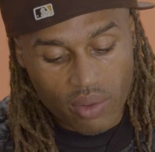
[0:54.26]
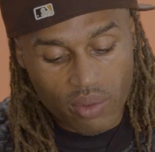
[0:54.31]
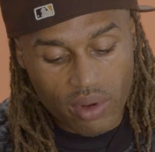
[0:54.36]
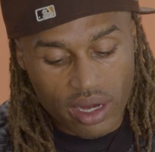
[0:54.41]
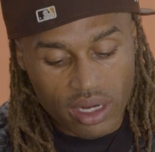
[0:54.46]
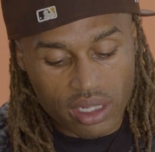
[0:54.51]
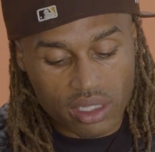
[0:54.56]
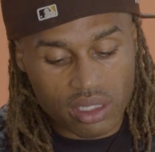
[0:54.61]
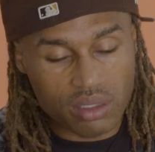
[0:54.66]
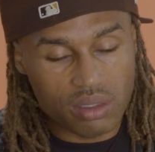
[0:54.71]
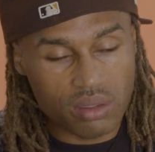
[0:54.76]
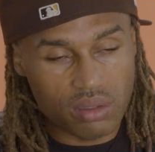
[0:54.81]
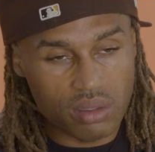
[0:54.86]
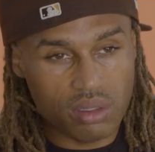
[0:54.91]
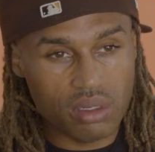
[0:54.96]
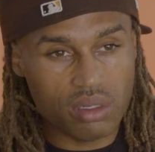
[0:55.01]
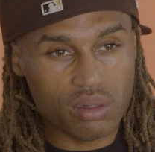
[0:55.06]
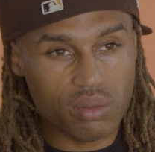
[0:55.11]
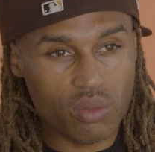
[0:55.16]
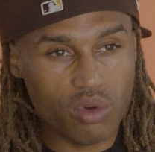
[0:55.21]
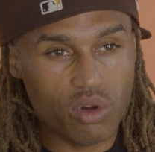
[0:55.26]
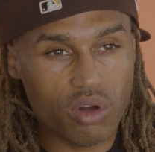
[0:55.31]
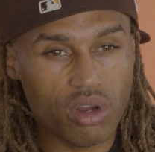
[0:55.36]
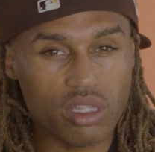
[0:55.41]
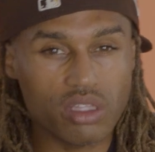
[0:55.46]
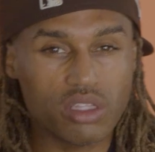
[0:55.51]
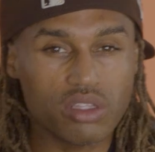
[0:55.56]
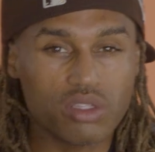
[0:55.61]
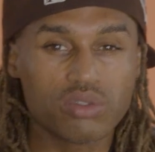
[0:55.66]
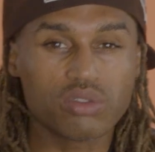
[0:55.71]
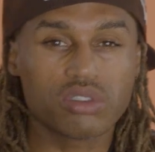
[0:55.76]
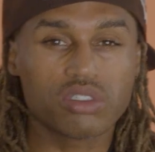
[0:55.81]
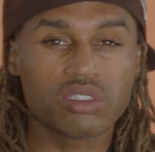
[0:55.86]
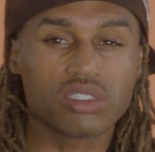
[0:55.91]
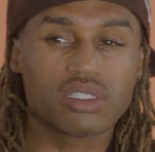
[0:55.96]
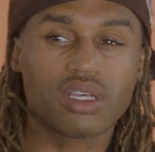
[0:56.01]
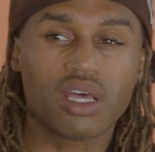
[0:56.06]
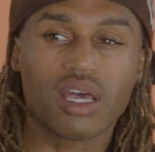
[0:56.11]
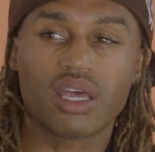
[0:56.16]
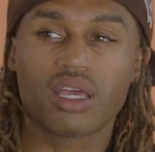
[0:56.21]
ride more on the looser
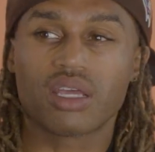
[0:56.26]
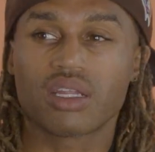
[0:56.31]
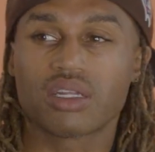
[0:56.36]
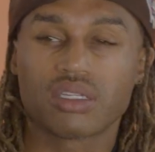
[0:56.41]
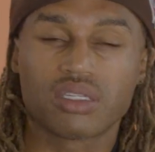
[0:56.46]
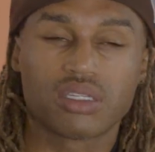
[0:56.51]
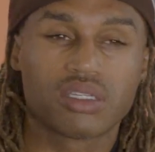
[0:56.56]
side.